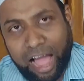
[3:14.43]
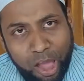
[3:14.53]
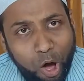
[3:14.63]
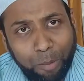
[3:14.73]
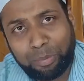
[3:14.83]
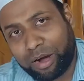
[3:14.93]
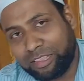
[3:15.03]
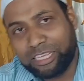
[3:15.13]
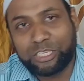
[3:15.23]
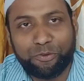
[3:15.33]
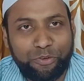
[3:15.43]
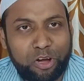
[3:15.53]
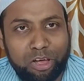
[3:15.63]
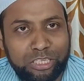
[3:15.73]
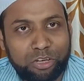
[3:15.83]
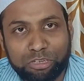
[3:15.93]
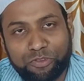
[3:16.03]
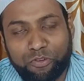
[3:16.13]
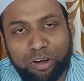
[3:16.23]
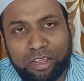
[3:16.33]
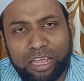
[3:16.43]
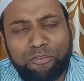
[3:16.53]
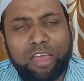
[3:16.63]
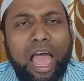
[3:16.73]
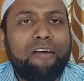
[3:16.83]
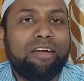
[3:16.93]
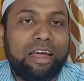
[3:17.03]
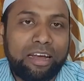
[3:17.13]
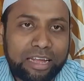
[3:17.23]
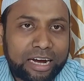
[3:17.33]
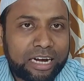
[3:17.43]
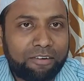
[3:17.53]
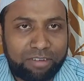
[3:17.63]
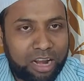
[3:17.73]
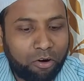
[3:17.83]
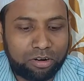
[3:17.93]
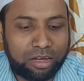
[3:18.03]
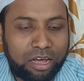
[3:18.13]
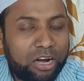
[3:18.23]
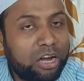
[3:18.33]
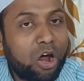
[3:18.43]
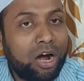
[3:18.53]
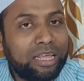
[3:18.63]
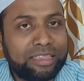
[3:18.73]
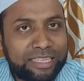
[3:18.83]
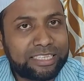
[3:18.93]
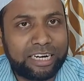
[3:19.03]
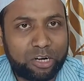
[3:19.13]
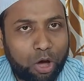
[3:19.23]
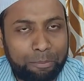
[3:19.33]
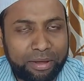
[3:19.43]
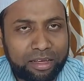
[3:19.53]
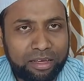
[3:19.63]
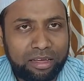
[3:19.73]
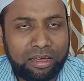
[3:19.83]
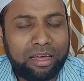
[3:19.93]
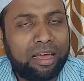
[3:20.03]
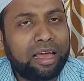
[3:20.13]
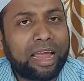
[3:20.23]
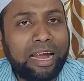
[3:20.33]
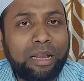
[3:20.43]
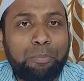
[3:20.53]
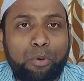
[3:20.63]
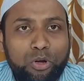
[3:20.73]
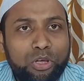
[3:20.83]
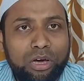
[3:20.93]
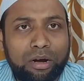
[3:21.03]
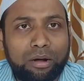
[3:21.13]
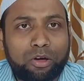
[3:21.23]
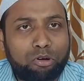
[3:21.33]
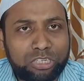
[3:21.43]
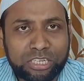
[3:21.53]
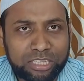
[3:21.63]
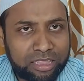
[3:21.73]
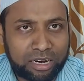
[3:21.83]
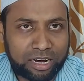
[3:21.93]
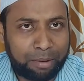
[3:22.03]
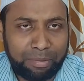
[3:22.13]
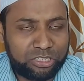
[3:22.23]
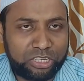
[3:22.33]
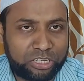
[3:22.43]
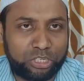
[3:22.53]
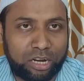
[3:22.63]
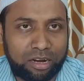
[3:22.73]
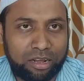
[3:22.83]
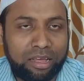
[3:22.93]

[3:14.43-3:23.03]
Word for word: I hope this video is useful. If you have any kind of doubt regarding this topic, kindly put your questions in the comment section.